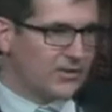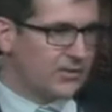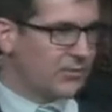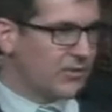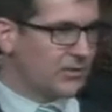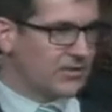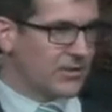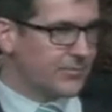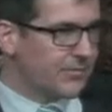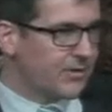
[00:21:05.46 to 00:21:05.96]
You
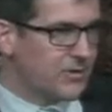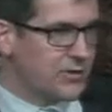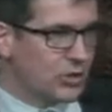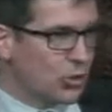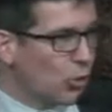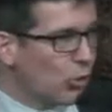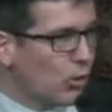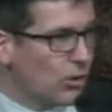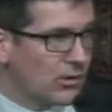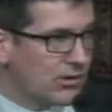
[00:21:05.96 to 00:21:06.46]
want something
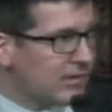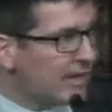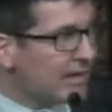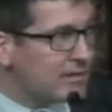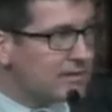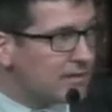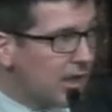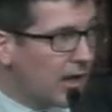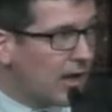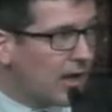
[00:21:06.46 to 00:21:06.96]
short, 10
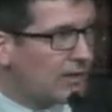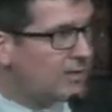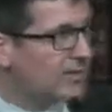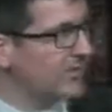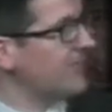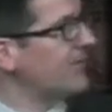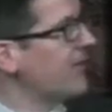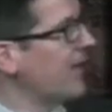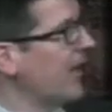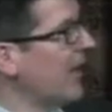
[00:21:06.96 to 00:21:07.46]
slides if
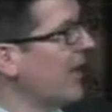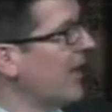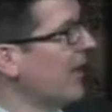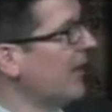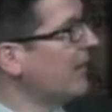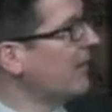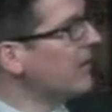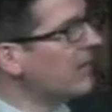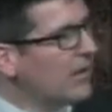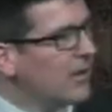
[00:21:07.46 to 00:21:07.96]
you
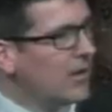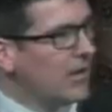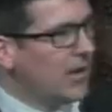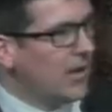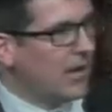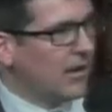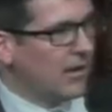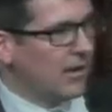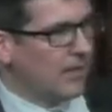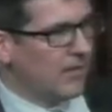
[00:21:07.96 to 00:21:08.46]
can.
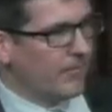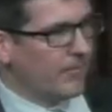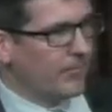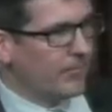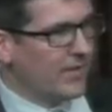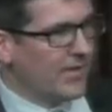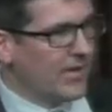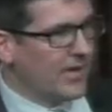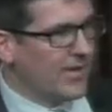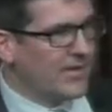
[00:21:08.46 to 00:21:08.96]

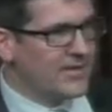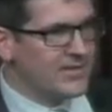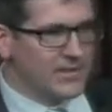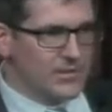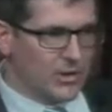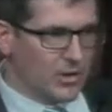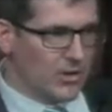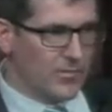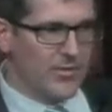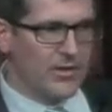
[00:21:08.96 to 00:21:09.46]
And this is
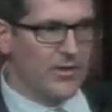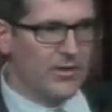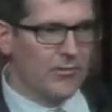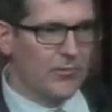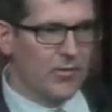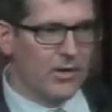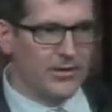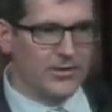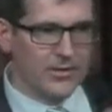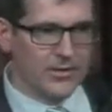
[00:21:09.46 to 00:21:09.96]
going to be
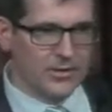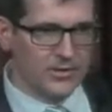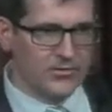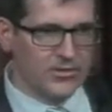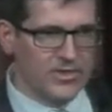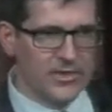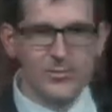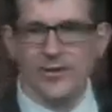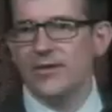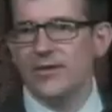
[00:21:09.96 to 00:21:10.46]
what you
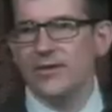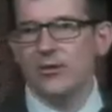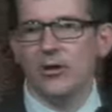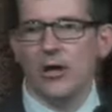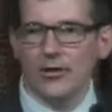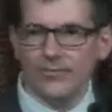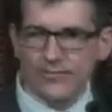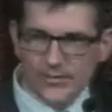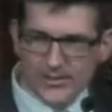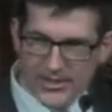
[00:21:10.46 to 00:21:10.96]
stimulate the
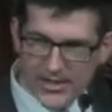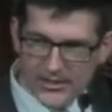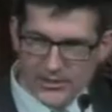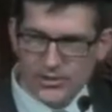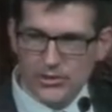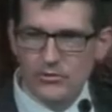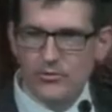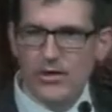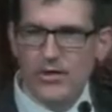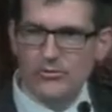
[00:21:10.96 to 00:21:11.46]
conversation
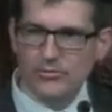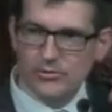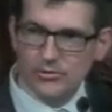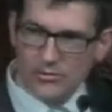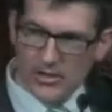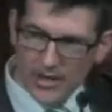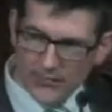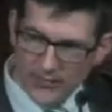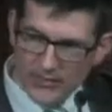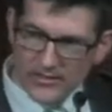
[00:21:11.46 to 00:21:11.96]
around. So
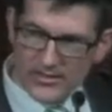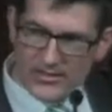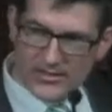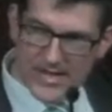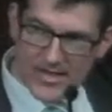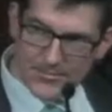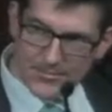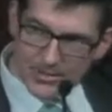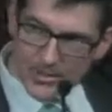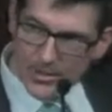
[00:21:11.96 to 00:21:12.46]
covering the
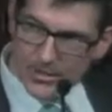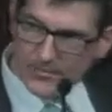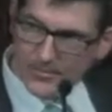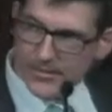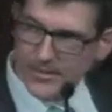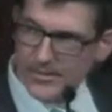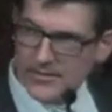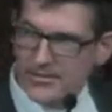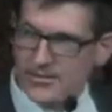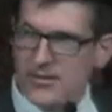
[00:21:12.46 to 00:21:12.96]
same
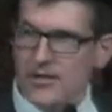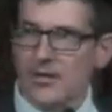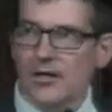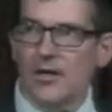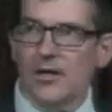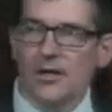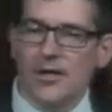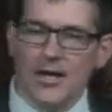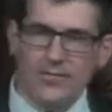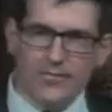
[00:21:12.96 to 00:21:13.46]
topics,
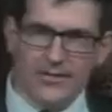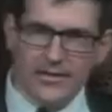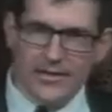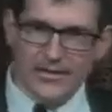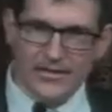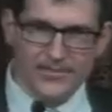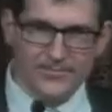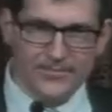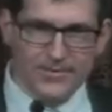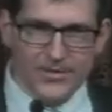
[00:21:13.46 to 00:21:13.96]
cover it in
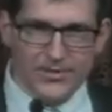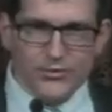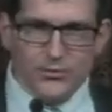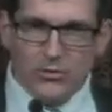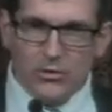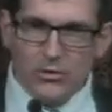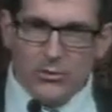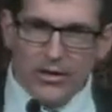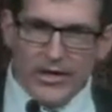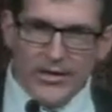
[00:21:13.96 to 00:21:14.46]
as visual
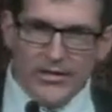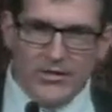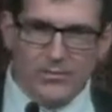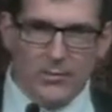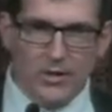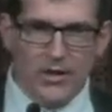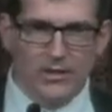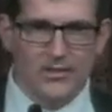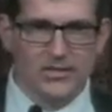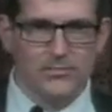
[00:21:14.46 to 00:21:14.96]
a way as
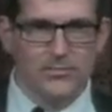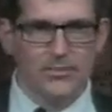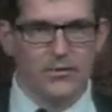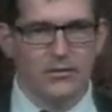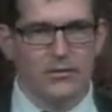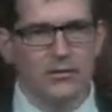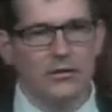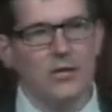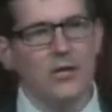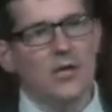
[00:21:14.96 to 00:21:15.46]

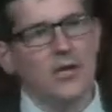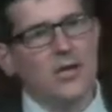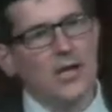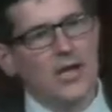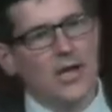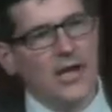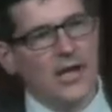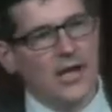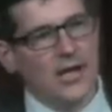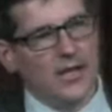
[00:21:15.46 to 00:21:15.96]
possible,
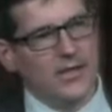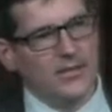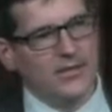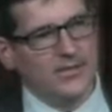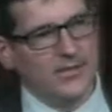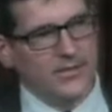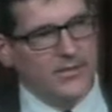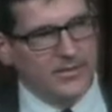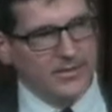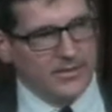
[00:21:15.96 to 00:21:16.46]
and
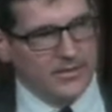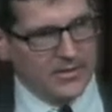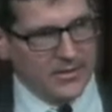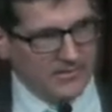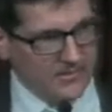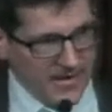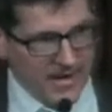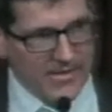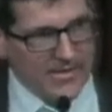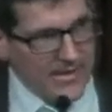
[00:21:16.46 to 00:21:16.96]

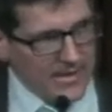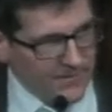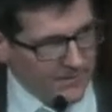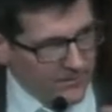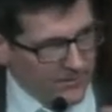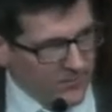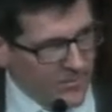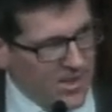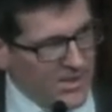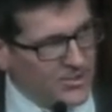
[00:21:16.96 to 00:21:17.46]
convey that
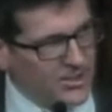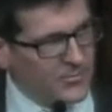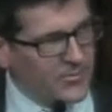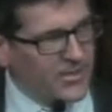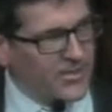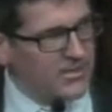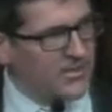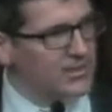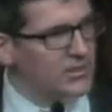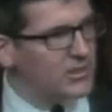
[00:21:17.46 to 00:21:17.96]
information,
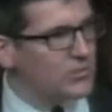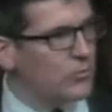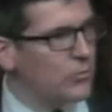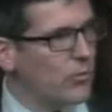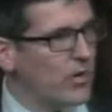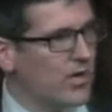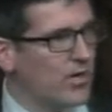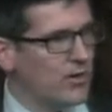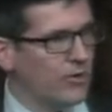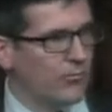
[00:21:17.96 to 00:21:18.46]
because this is the
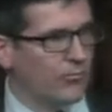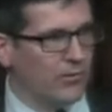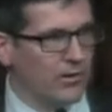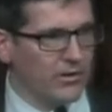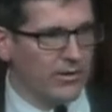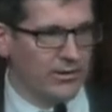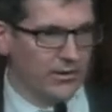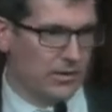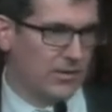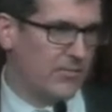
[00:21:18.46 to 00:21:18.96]
way you're
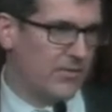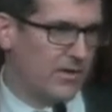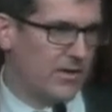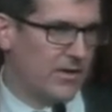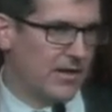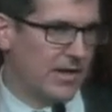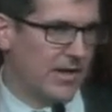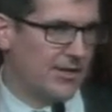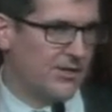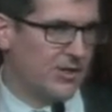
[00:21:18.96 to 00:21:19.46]
really going to be
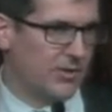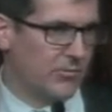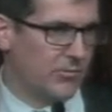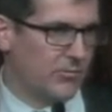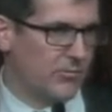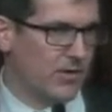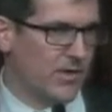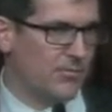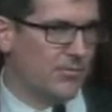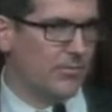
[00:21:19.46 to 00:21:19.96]
engaging with
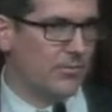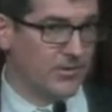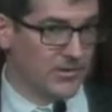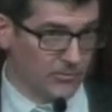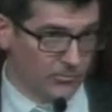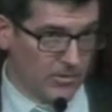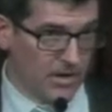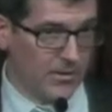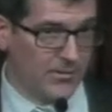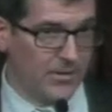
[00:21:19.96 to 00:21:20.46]
people, is
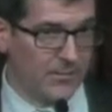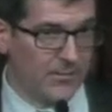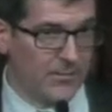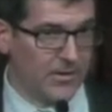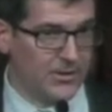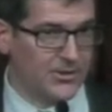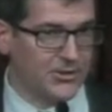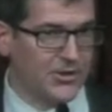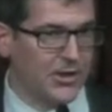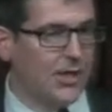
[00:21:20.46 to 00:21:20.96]
around the
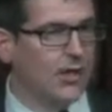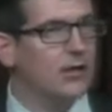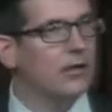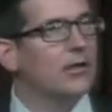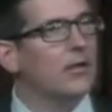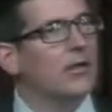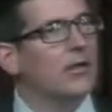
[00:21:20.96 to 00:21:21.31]
pitch deck.